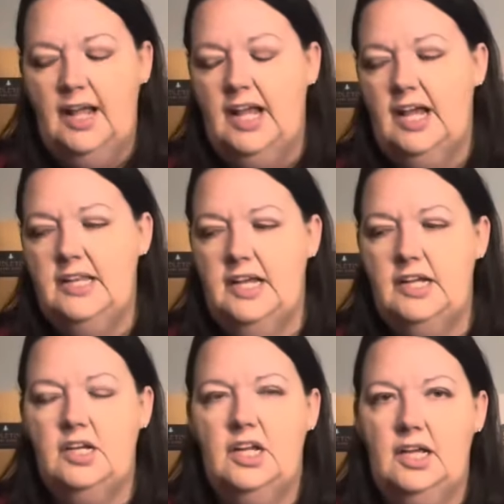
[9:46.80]
And
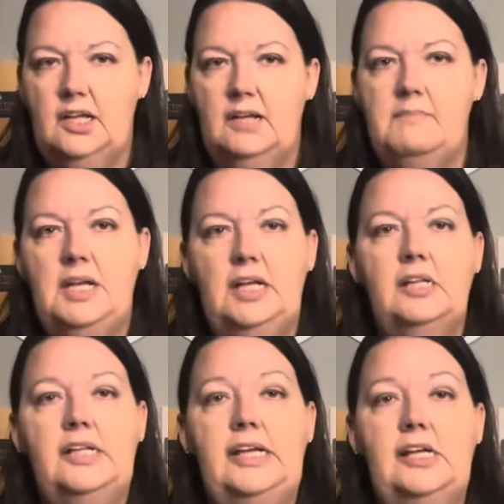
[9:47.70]
then it
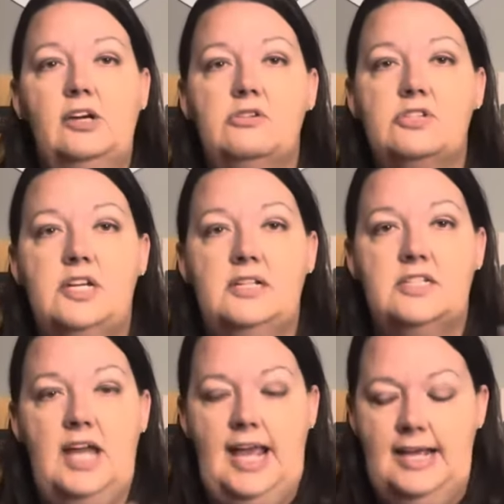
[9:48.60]
immediately goes
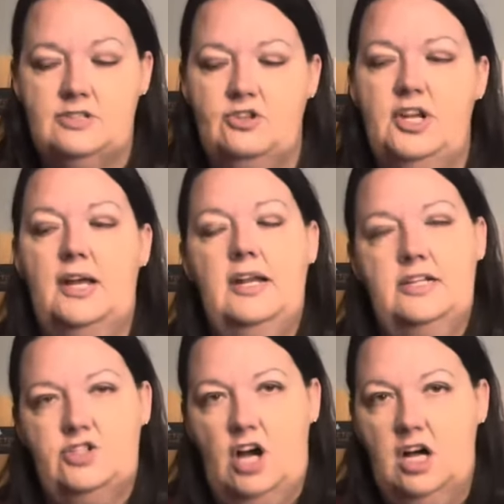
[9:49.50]
into hazelnut
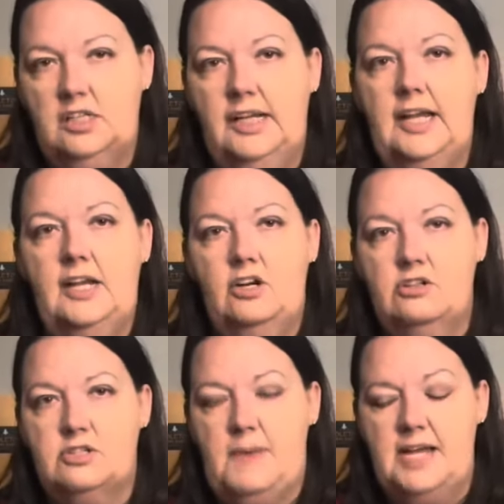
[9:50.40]
and chocolate and
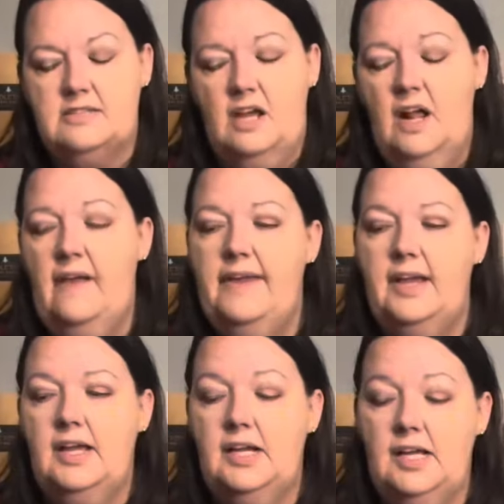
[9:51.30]
oak spice.
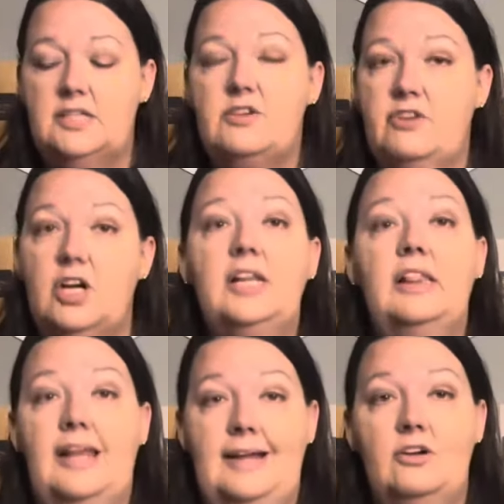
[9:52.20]
It is a very
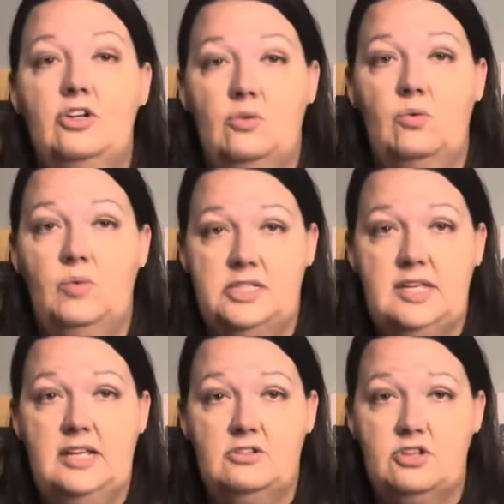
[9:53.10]
layered
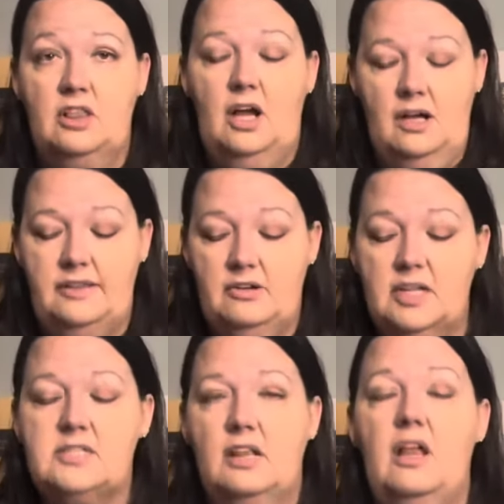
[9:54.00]
whiskey. There is a lot
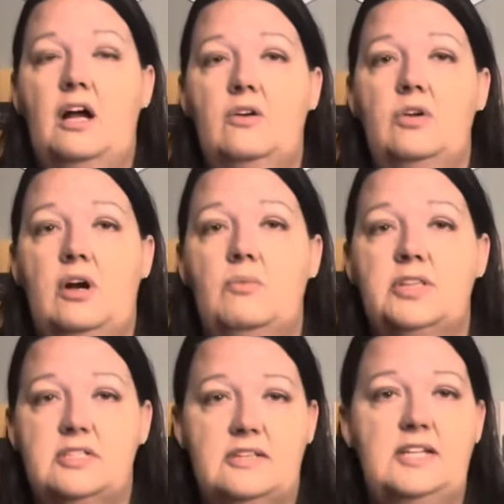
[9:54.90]
going on with
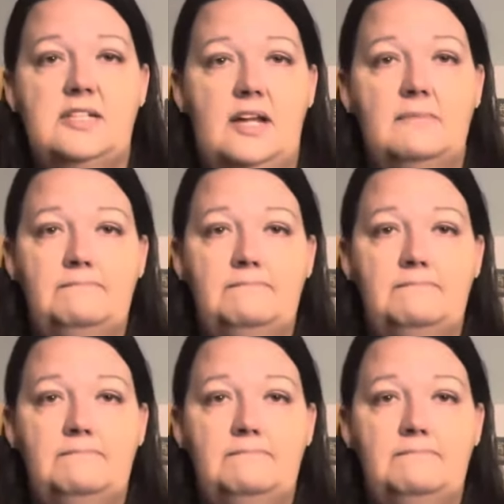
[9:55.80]
this 18.